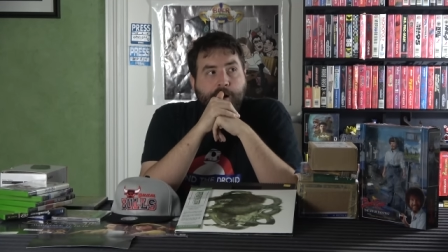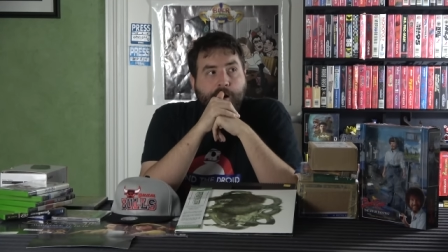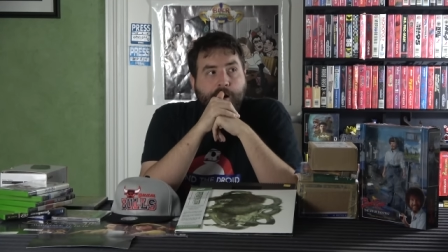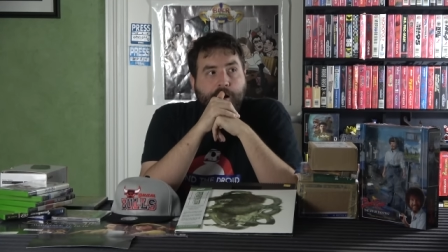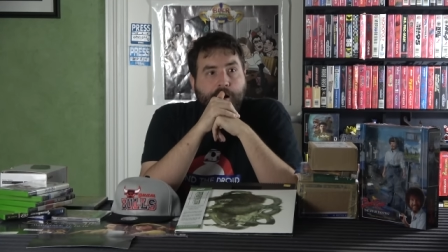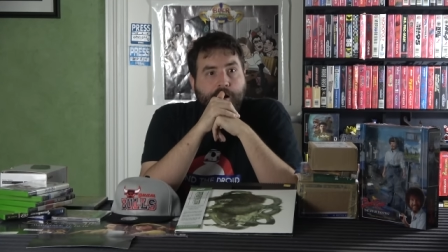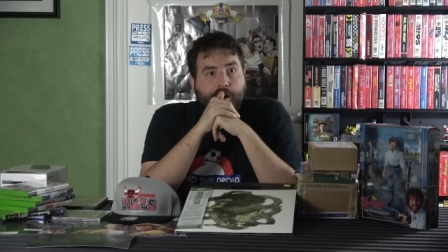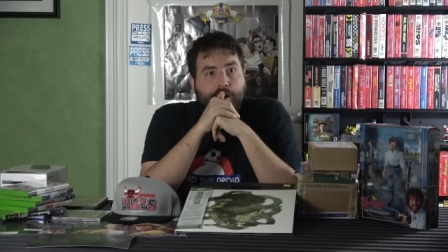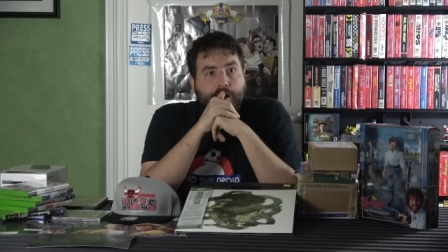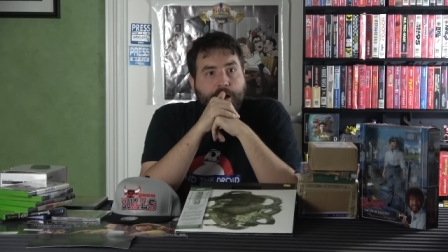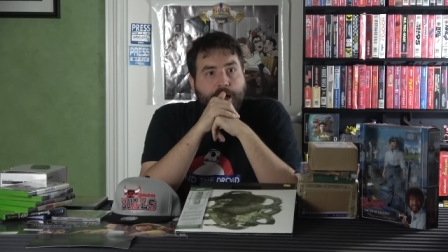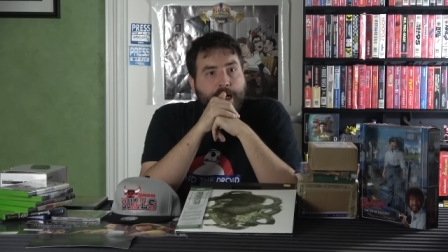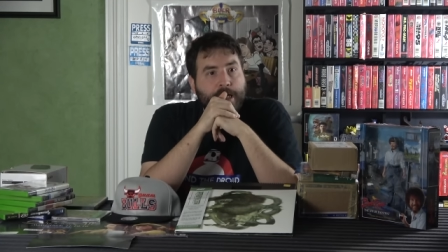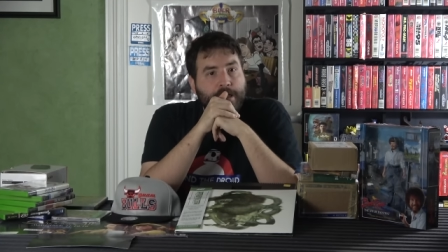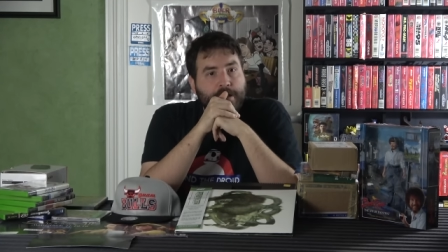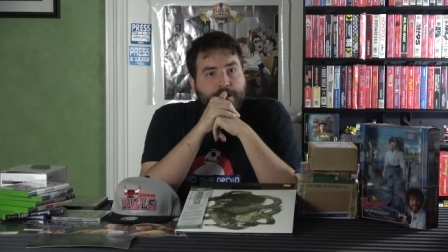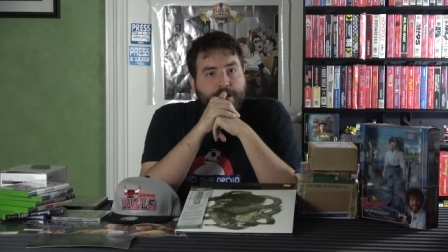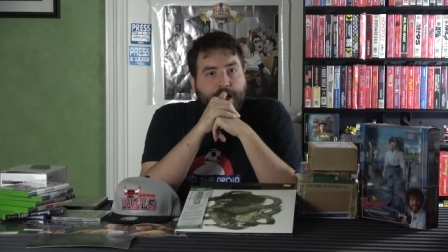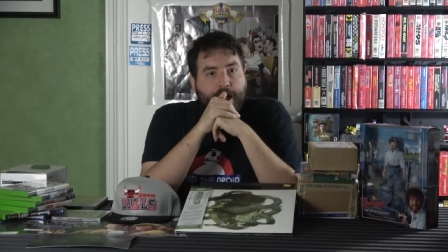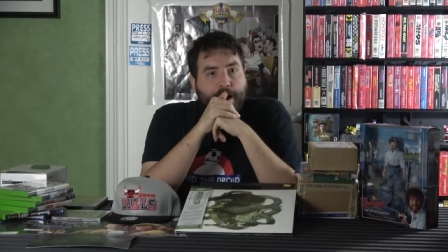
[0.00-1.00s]
Uh, and I
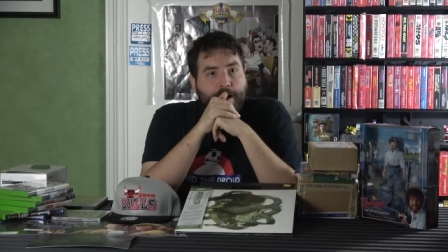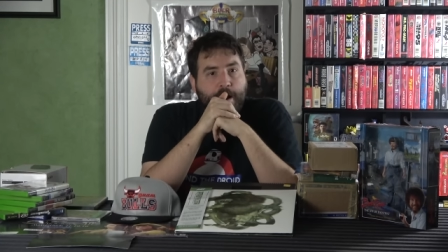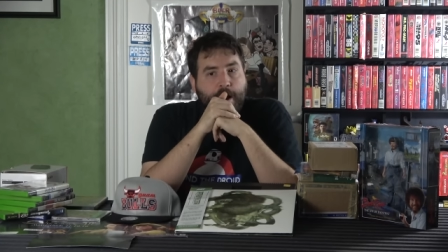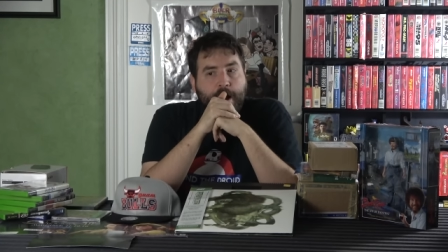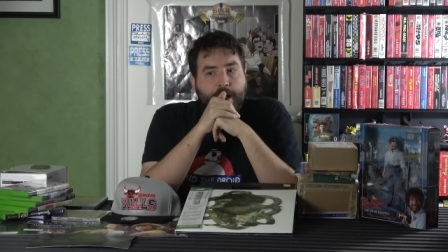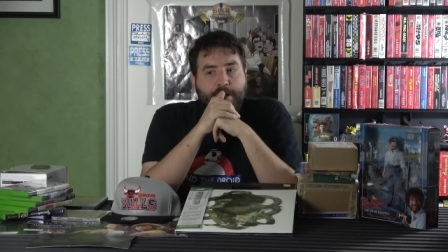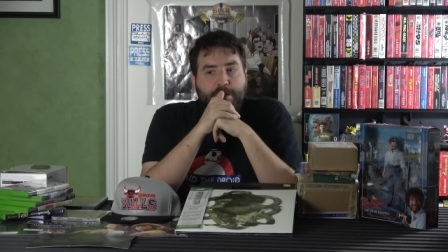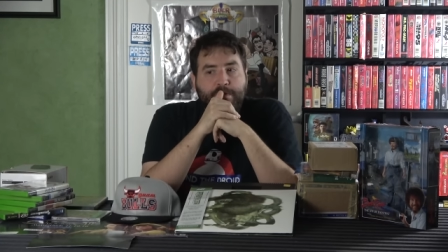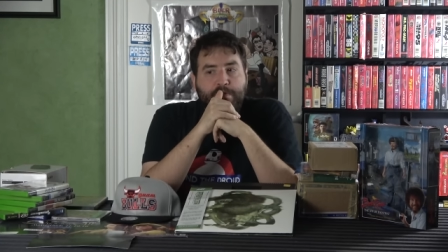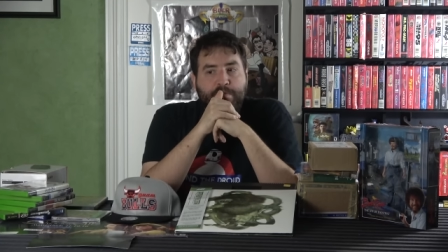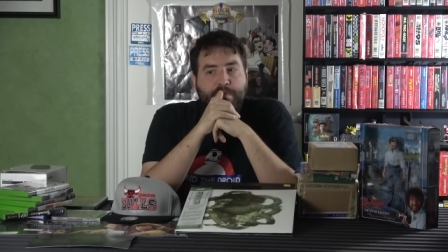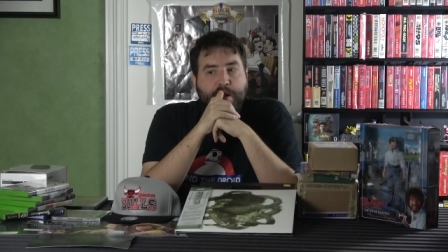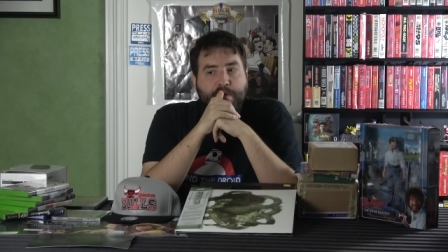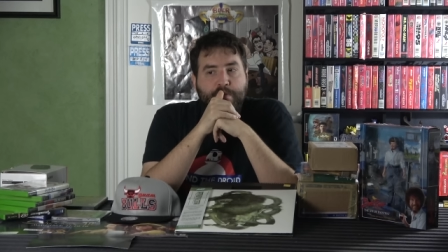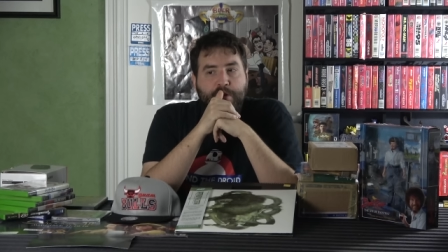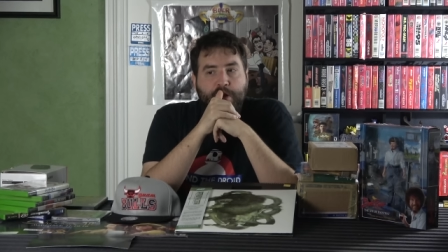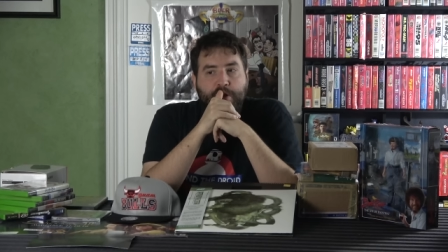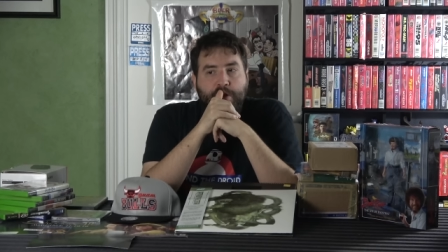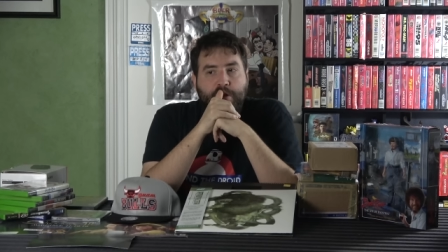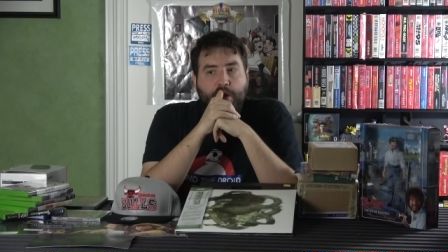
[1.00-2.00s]
just I, I just
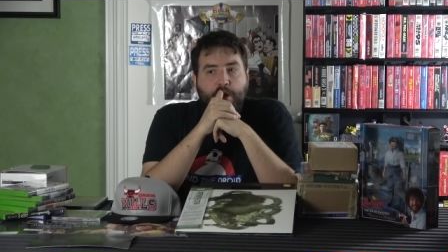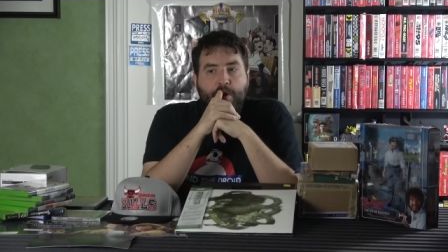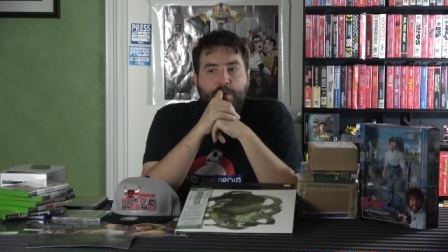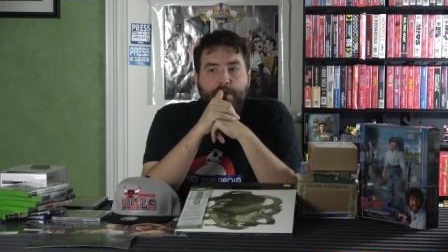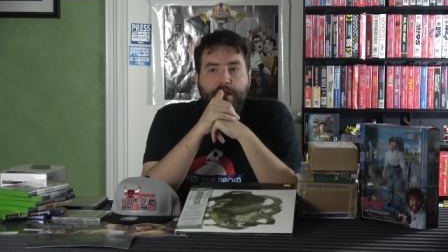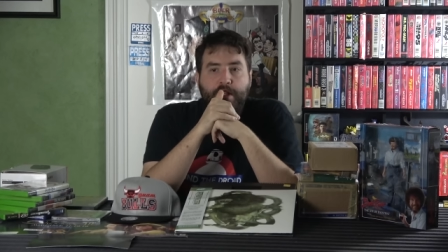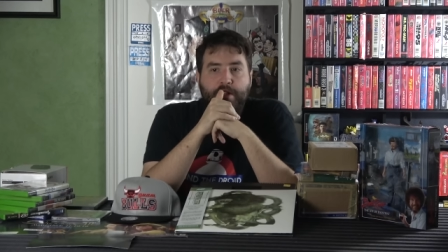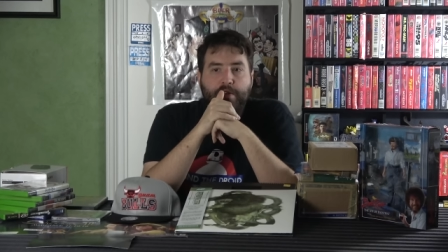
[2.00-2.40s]
remember Kobe